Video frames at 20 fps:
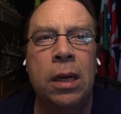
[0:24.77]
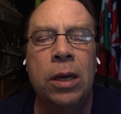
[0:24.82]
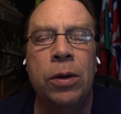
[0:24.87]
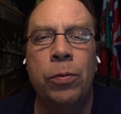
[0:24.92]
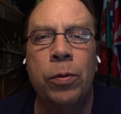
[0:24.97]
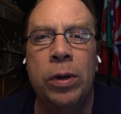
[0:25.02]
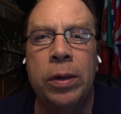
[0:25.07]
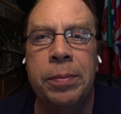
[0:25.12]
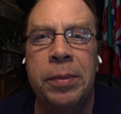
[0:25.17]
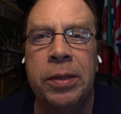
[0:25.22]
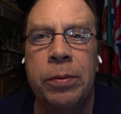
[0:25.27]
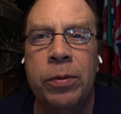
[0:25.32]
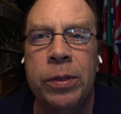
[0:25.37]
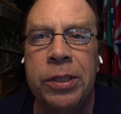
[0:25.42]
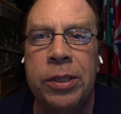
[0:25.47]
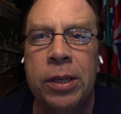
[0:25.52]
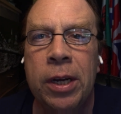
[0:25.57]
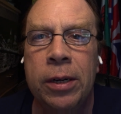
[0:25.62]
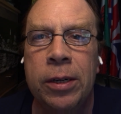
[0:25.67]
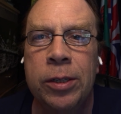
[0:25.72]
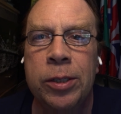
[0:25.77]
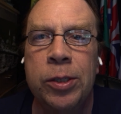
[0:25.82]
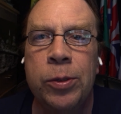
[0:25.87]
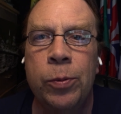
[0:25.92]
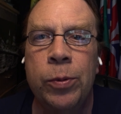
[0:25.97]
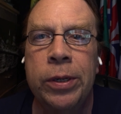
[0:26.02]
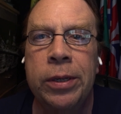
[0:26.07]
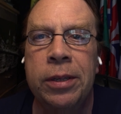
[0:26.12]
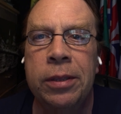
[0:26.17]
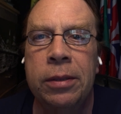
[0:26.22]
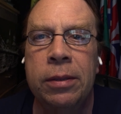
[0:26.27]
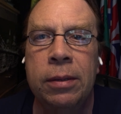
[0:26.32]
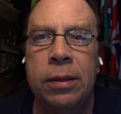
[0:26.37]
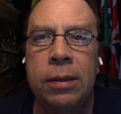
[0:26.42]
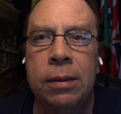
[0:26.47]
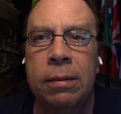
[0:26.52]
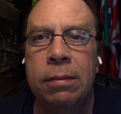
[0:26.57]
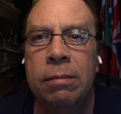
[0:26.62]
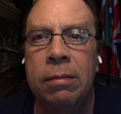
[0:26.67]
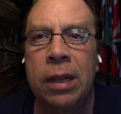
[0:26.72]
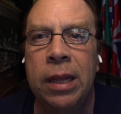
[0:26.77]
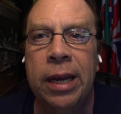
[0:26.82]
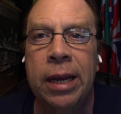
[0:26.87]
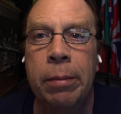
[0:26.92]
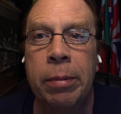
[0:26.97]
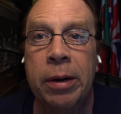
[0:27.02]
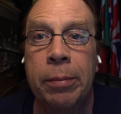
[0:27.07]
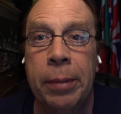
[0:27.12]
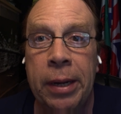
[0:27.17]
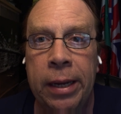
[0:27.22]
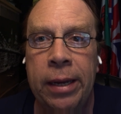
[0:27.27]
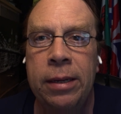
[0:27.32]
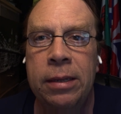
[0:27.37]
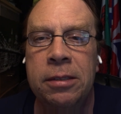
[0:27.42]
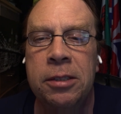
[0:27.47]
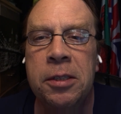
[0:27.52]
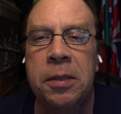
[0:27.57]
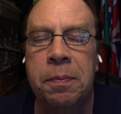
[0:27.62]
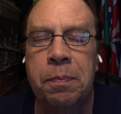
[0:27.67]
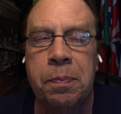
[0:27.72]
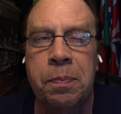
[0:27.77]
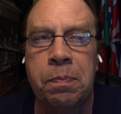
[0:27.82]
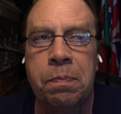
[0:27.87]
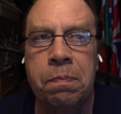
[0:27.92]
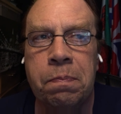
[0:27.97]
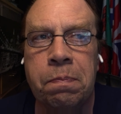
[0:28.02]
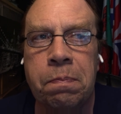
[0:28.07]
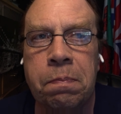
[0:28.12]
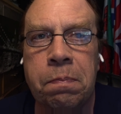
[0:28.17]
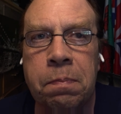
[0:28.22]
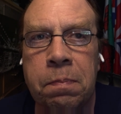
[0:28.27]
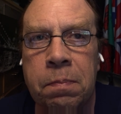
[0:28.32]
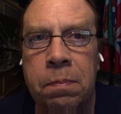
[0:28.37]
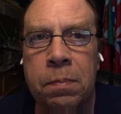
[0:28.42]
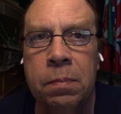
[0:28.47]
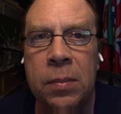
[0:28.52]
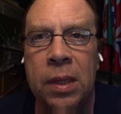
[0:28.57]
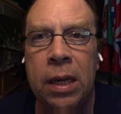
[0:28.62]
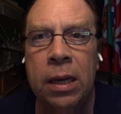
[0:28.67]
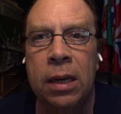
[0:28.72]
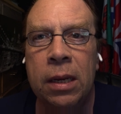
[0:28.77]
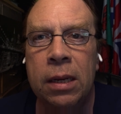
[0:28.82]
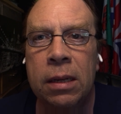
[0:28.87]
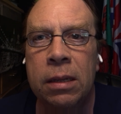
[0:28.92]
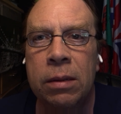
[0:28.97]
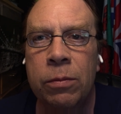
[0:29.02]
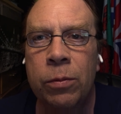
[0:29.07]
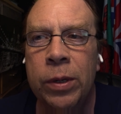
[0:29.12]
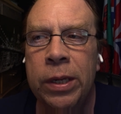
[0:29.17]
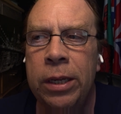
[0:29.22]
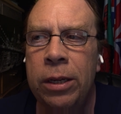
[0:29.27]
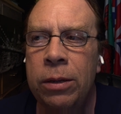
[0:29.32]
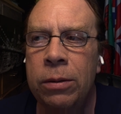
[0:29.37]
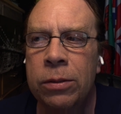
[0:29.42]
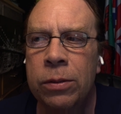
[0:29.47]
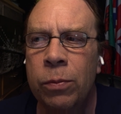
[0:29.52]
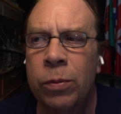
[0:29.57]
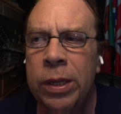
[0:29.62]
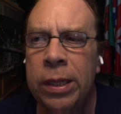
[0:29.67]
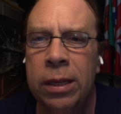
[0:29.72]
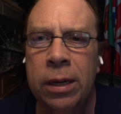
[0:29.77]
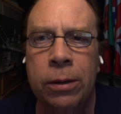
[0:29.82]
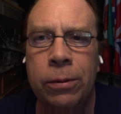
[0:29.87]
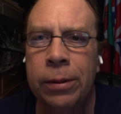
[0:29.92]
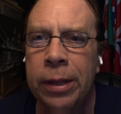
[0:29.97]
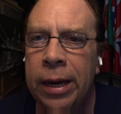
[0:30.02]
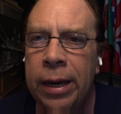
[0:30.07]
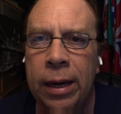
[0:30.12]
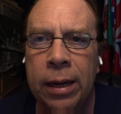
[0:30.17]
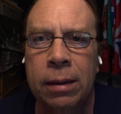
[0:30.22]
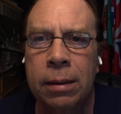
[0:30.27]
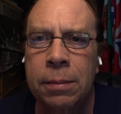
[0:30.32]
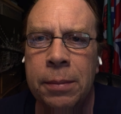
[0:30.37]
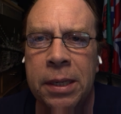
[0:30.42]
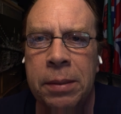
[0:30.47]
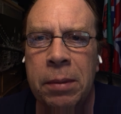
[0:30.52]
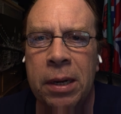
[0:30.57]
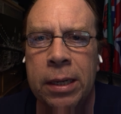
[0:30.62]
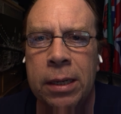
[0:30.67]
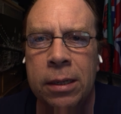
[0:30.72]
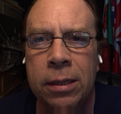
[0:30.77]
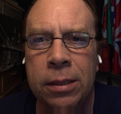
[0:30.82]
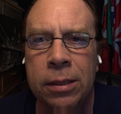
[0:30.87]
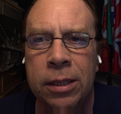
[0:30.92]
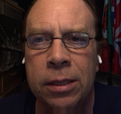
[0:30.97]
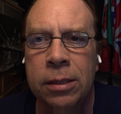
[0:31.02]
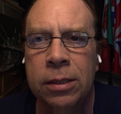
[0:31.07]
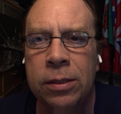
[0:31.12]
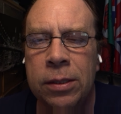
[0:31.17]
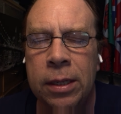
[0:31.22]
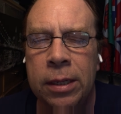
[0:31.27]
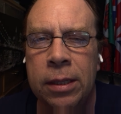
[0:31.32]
woman was cursed with labor pains. And we know that. I mean, my goodness,